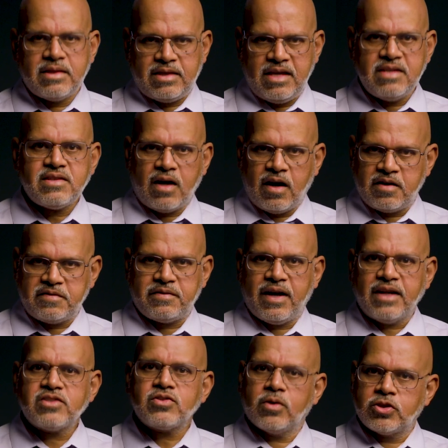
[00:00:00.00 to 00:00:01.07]
These
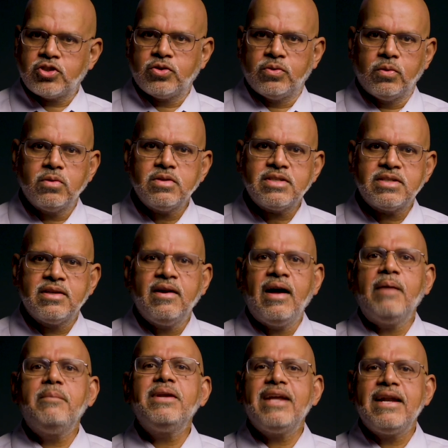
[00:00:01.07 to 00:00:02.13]
artifacts or tools
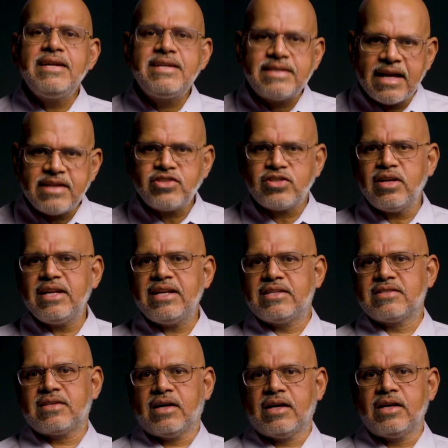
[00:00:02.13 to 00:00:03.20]
have been intentionally
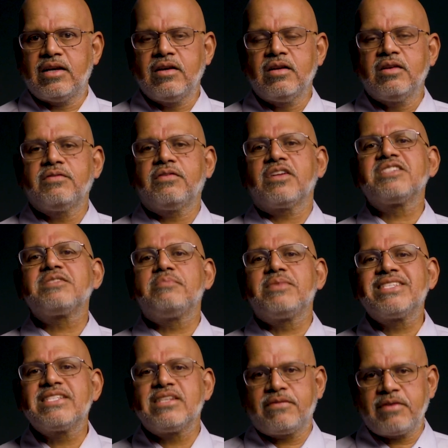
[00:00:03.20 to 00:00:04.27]
designed for a
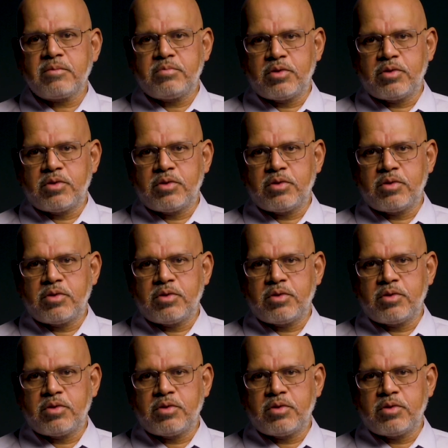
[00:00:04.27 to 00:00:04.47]
specific